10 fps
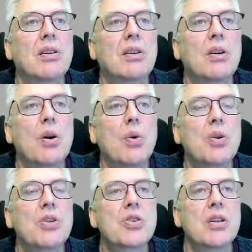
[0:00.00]

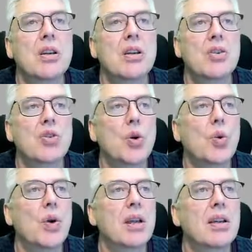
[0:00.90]
codes
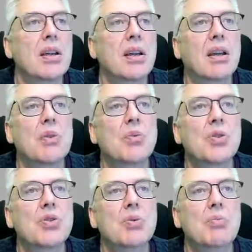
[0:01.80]
showing what
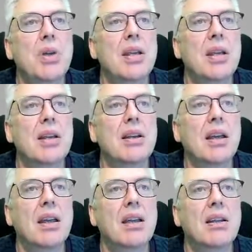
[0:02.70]
should be in
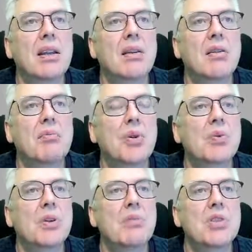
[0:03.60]
the
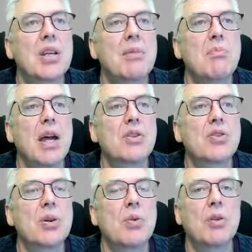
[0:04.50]
program sim and
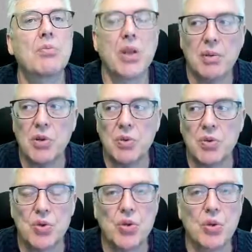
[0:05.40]
so on. But I'm going
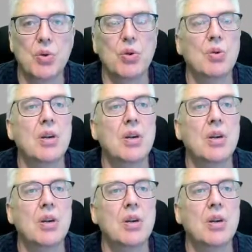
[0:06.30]
to show you